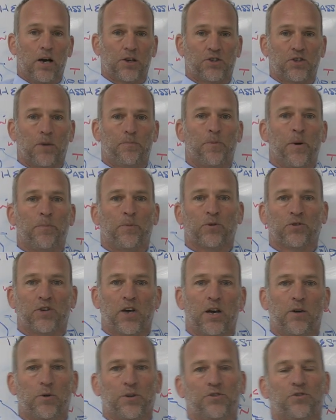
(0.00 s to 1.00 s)
Some people
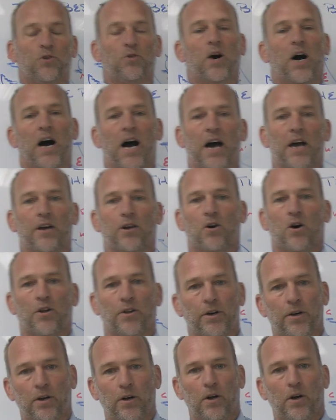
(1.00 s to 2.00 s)
say with too high and all
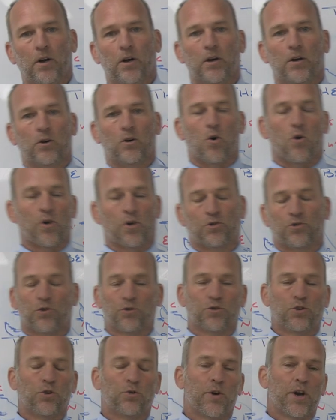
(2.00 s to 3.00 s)
the quarters
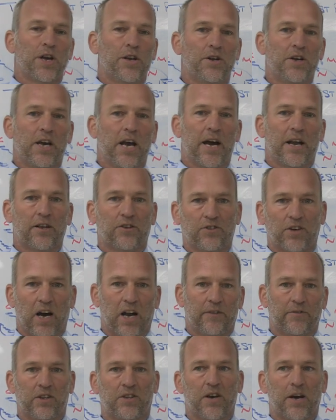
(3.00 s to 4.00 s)
or 2 read you get, it's
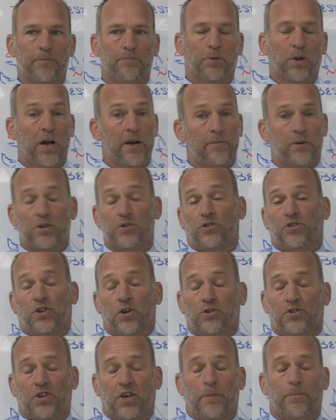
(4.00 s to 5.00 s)
kind of a dead play, but you
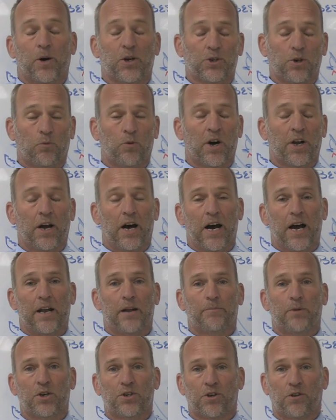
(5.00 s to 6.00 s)
still see a bunch of 1 high
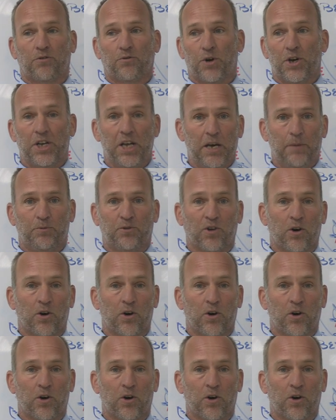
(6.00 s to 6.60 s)
and a bunch of 3 deep.